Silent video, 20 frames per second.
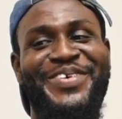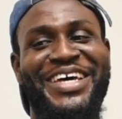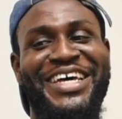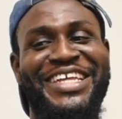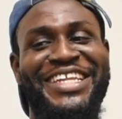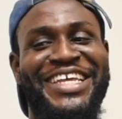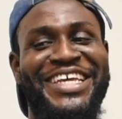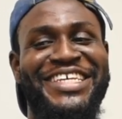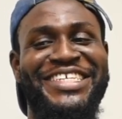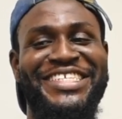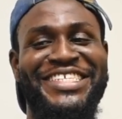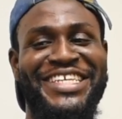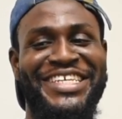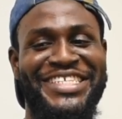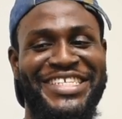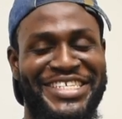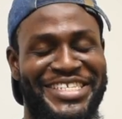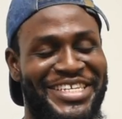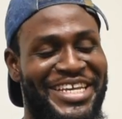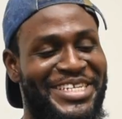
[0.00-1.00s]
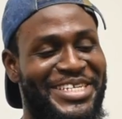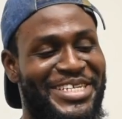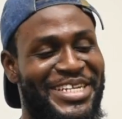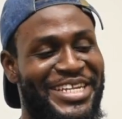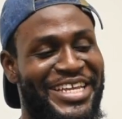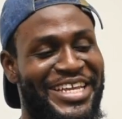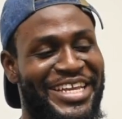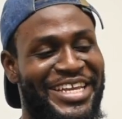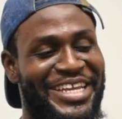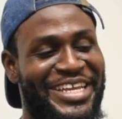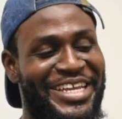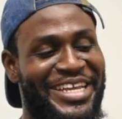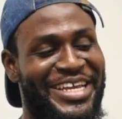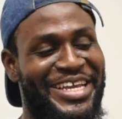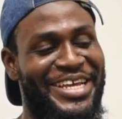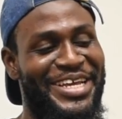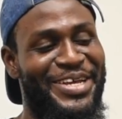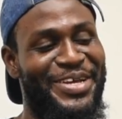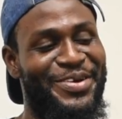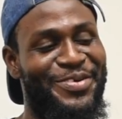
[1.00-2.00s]
This is essentially
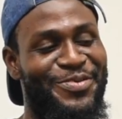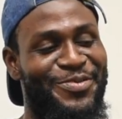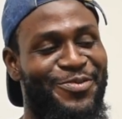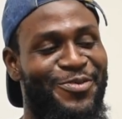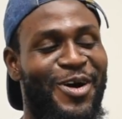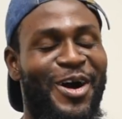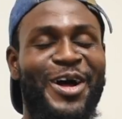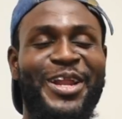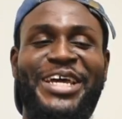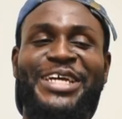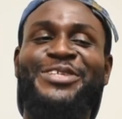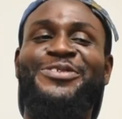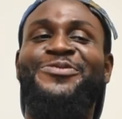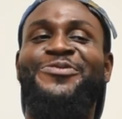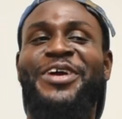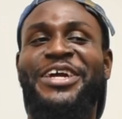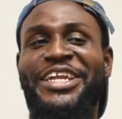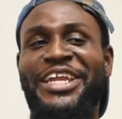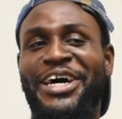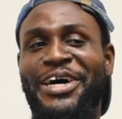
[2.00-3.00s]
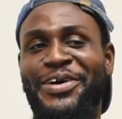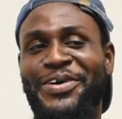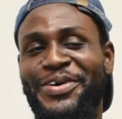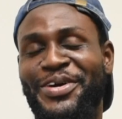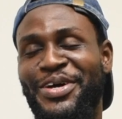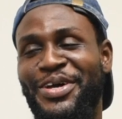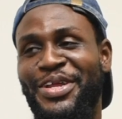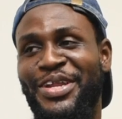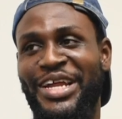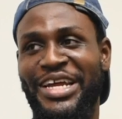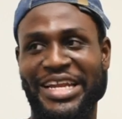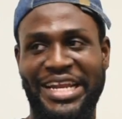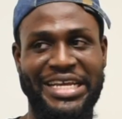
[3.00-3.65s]
all I do right now, right?